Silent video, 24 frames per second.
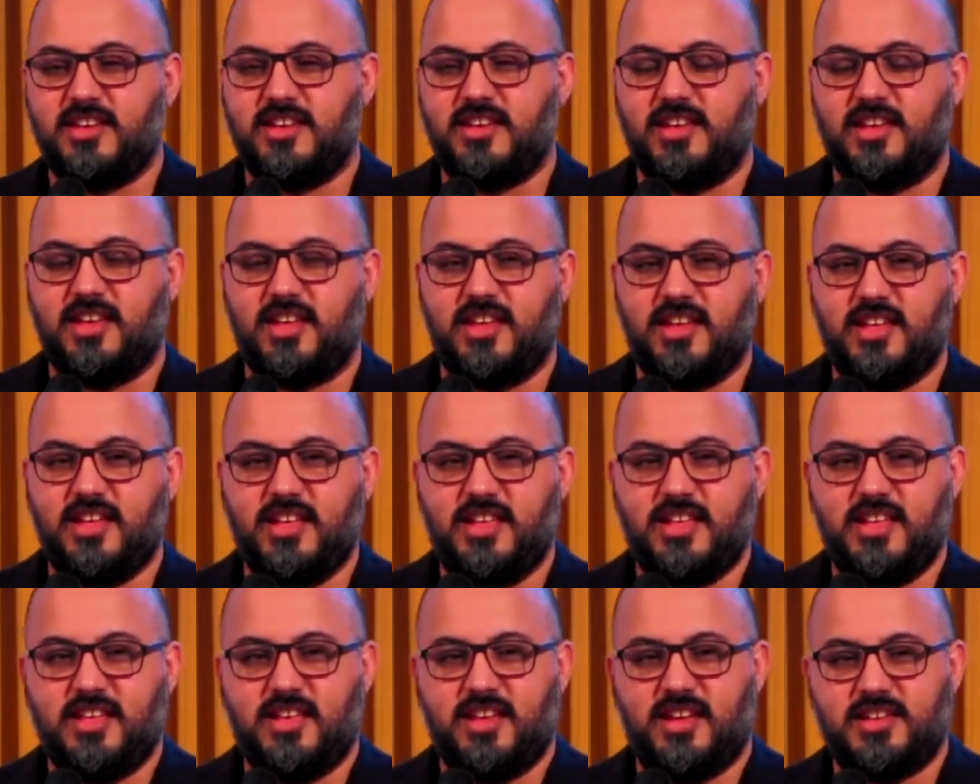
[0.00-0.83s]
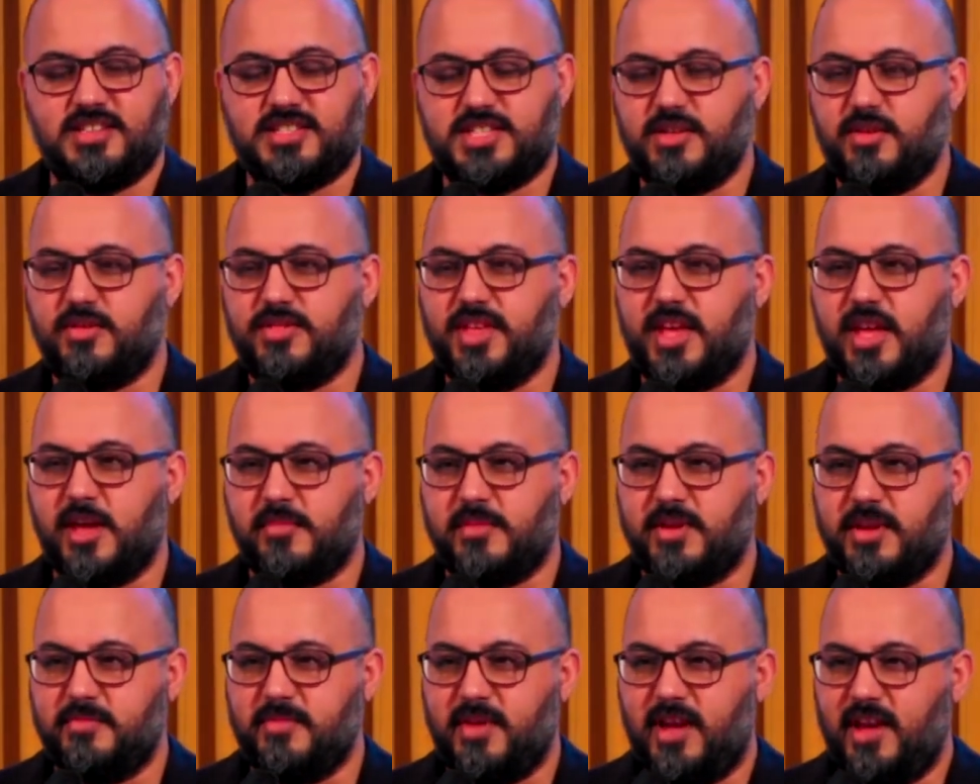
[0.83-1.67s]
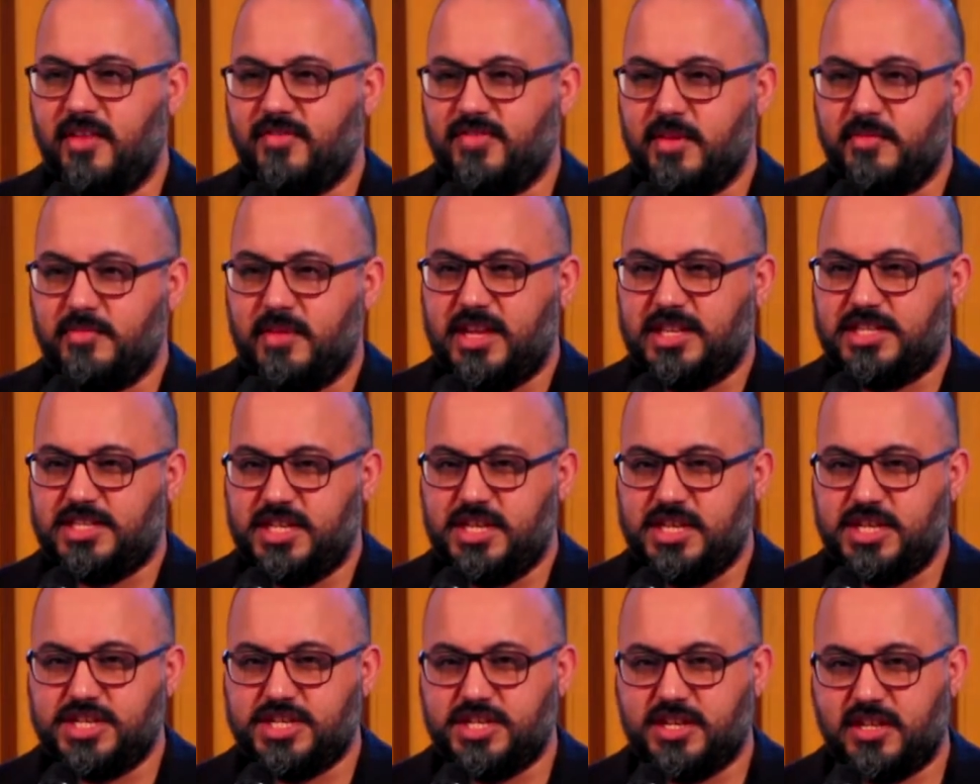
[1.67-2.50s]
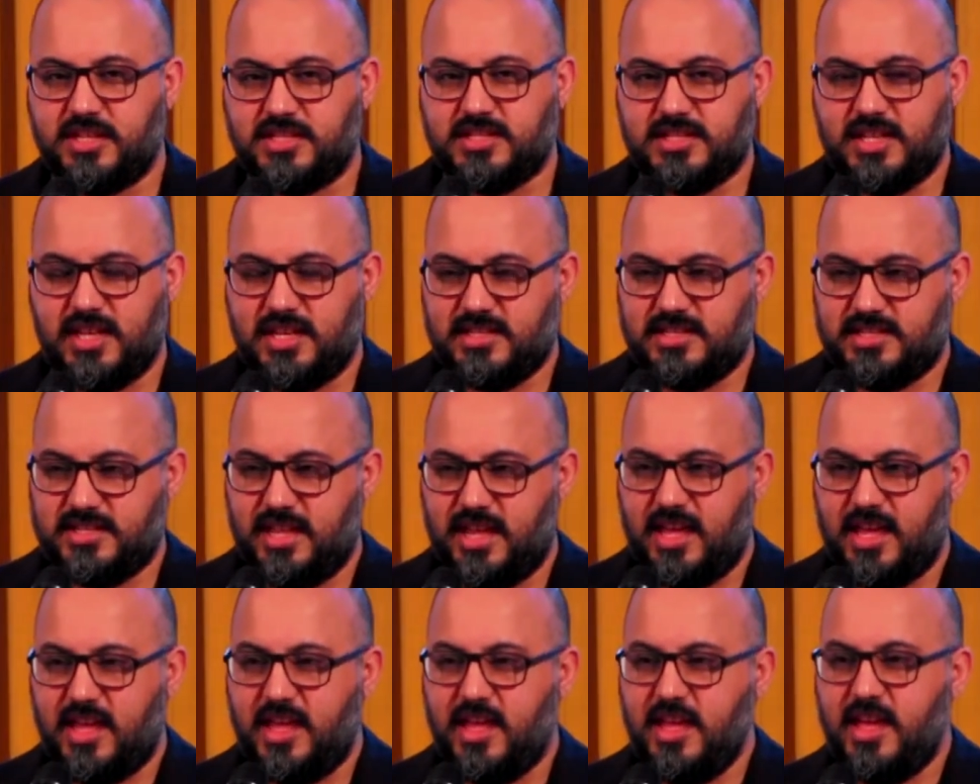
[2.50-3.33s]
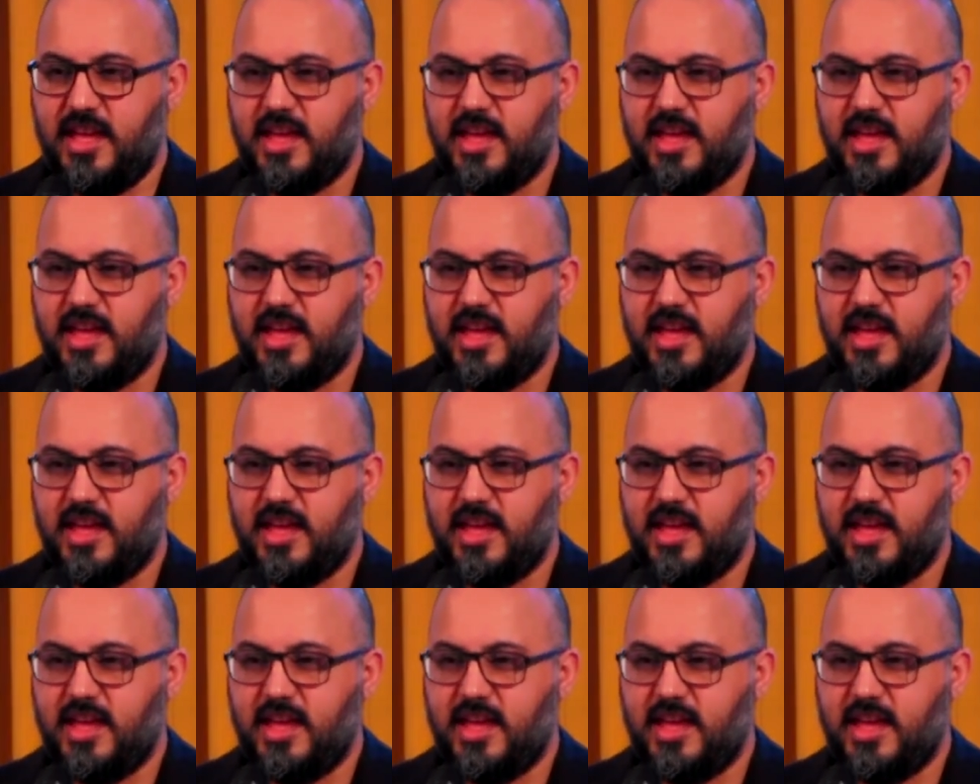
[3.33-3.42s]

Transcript: And I still think I have to make T-shirts that say,